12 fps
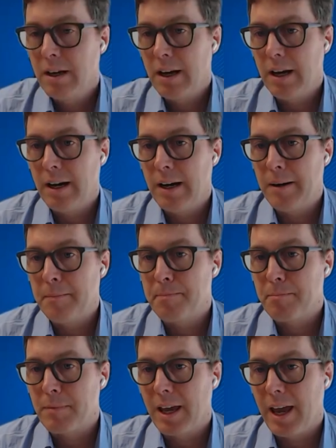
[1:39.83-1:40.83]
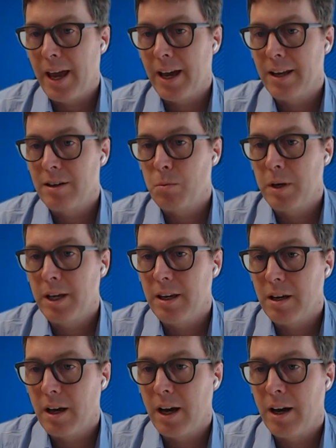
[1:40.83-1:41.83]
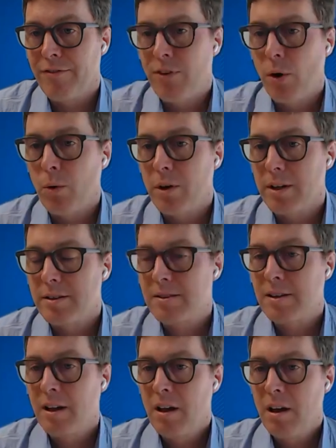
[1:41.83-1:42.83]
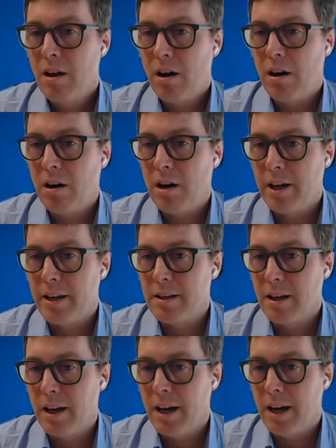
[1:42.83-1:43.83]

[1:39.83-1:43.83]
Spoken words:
And we focus on